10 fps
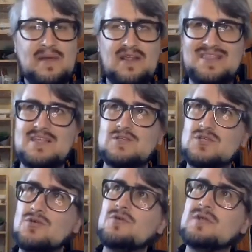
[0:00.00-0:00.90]
And I think in
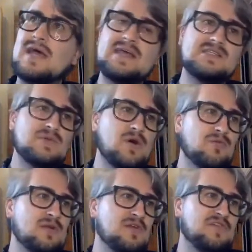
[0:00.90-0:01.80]
2 days, we got
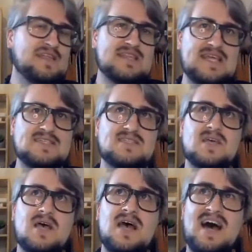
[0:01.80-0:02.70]
rid of at least
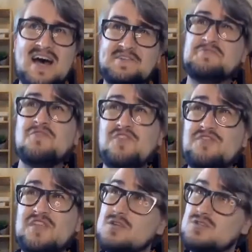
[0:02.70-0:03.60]

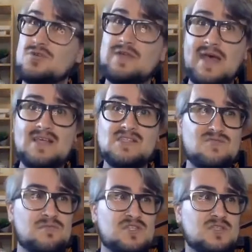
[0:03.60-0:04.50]
150 in 2 days
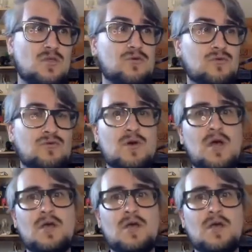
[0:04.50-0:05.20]
from just local